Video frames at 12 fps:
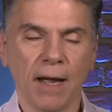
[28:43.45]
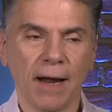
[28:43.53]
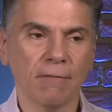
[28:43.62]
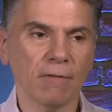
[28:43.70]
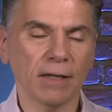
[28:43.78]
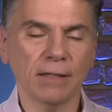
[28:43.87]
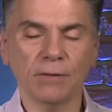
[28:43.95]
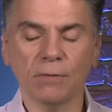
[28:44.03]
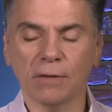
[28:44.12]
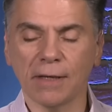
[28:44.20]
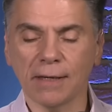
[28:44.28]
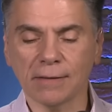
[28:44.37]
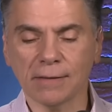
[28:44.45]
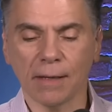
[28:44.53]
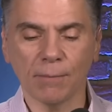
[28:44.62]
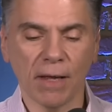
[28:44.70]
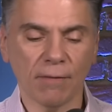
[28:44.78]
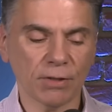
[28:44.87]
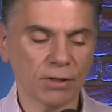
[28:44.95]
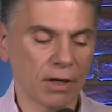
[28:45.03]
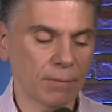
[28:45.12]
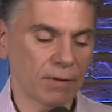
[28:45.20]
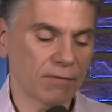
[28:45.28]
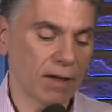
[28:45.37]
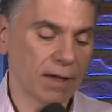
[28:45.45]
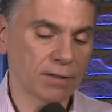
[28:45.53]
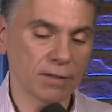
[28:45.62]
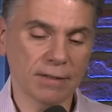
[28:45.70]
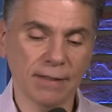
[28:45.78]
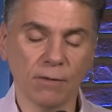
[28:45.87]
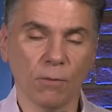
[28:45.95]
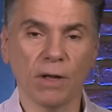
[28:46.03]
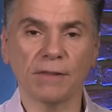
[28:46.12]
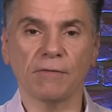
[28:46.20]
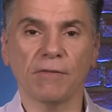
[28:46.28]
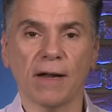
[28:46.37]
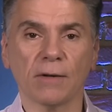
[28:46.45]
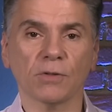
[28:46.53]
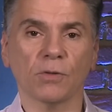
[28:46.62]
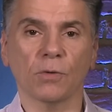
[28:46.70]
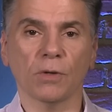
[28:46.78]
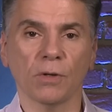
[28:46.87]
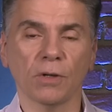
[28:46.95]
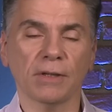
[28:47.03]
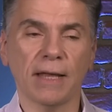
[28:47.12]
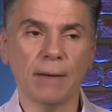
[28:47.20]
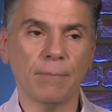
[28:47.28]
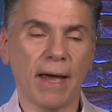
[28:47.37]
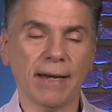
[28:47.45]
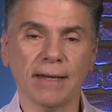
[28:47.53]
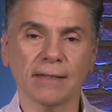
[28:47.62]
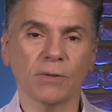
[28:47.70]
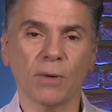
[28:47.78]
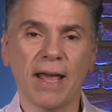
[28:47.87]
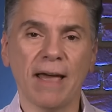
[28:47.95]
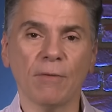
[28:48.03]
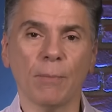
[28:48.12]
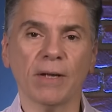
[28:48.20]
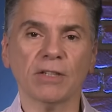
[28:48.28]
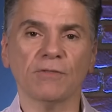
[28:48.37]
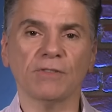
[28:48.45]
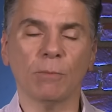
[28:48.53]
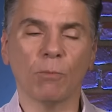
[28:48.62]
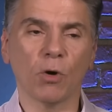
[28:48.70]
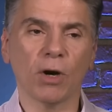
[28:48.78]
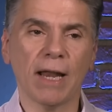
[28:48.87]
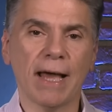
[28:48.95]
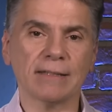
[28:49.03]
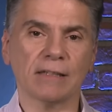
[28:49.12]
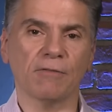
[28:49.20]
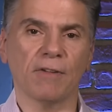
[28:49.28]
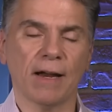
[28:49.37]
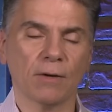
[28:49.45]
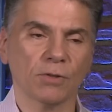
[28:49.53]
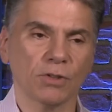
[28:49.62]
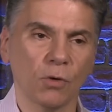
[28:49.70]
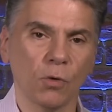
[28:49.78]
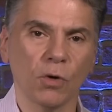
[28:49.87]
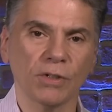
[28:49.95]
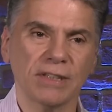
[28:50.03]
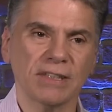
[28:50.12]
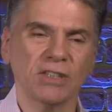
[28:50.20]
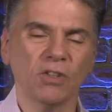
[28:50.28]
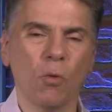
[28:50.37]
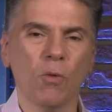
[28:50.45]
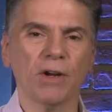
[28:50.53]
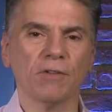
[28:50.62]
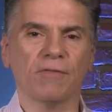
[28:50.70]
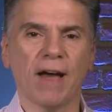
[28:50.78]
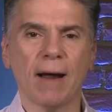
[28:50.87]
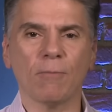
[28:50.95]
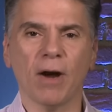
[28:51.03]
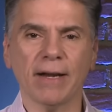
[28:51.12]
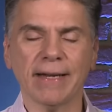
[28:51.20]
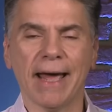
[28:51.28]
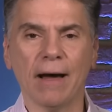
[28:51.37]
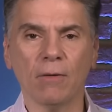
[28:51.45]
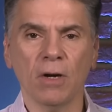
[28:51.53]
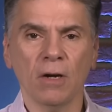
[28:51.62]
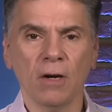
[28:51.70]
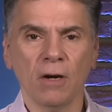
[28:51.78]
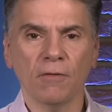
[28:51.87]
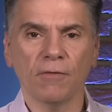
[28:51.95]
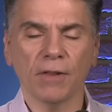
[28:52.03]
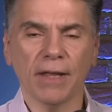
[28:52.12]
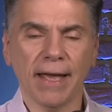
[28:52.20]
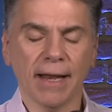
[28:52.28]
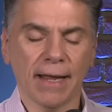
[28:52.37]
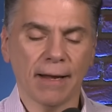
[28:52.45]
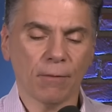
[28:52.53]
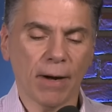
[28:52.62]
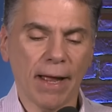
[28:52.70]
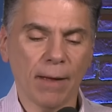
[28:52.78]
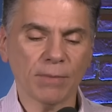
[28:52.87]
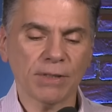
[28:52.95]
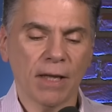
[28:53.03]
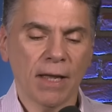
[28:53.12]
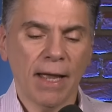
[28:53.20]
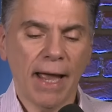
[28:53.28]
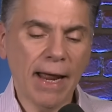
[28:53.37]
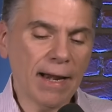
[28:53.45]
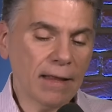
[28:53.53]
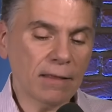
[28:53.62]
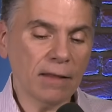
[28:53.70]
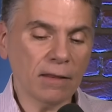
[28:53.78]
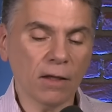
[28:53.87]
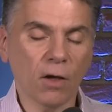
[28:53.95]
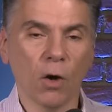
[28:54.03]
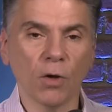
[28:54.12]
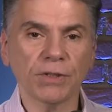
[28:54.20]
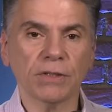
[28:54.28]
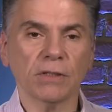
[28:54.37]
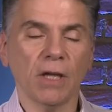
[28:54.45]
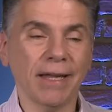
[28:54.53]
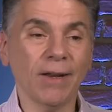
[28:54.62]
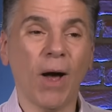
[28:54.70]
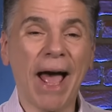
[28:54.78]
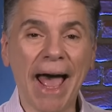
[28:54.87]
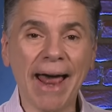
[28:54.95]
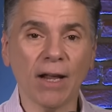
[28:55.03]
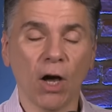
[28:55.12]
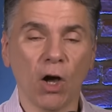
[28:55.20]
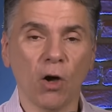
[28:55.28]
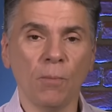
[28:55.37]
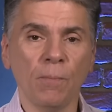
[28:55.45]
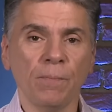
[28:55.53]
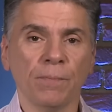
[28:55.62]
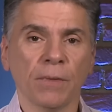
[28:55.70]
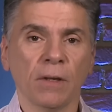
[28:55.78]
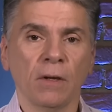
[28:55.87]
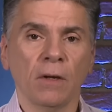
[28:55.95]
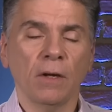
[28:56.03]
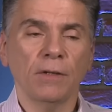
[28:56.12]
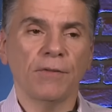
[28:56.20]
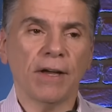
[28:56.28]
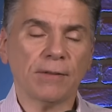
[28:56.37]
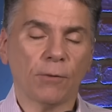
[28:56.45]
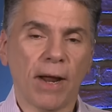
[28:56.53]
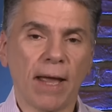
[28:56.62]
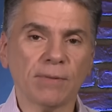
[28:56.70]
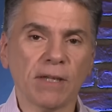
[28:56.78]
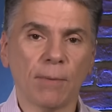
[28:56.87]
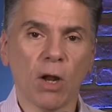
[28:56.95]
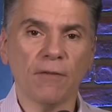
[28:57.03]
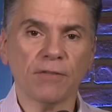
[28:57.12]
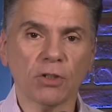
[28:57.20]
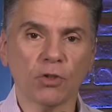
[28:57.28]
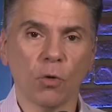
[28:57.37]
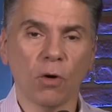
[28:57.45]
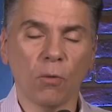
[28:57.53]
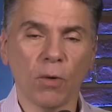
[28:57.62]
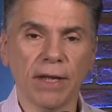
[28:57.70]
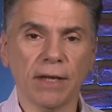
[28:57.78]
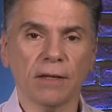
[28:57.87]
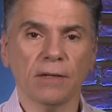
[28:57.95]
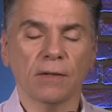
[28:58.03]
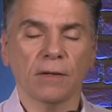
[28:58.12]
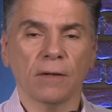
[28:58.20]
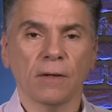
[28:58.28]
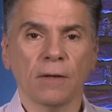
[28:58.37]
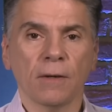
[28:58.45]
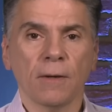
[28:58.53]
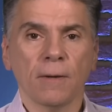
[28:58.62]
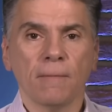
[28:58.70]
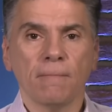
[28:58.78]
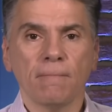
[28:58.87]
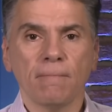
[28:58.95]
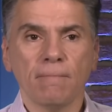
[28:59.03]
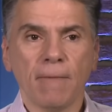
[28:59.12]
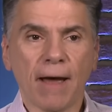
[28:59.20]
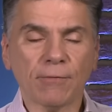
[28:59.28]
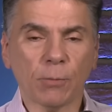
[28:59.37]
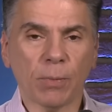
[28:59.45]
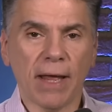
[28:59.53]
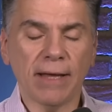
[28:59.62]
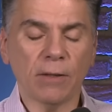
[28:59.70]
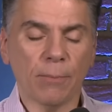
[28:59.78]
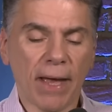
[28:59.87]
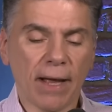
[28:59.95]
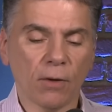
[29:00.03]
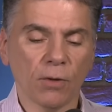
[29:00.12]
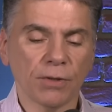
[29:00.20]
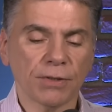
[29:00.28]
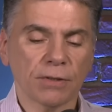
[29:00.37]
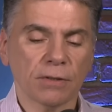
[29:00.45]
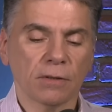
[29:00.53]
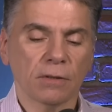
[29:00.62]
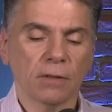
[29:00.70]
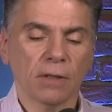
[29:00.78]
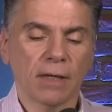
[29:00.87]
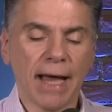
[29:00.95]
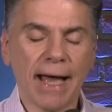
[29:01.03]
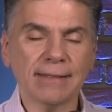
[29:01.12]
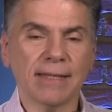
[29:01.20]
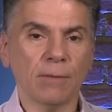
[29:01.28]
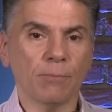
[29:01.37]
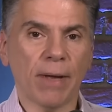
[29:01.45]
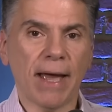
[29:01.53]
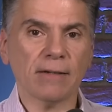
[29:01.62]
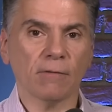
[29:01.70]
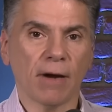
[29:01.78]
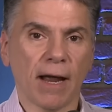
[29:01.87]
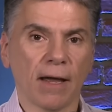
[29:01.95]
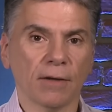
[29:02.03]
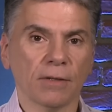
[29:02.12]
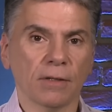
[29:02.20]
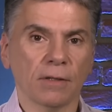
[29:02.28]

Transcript: I really do think at some level Sean McVay just didn't want the final score to look that bad. He doesn't want to have a bunch of demoralizing final scores. It's just a weird vibe right now for the LA Rams. And I think the Colts, you know, at home, you've got the Rams coming off the short week after playing the Bengals, guys getting banged around.